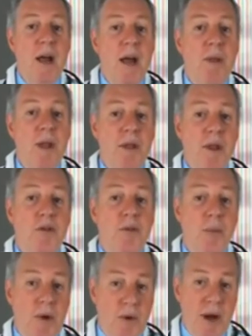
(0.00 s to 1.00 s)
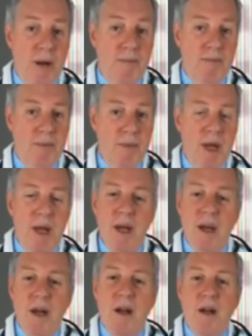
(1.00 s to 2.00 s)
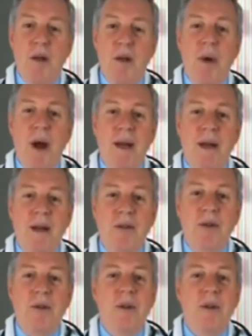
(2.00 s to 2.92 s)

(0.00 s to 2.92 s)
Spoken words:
and plethysmogram. The brightness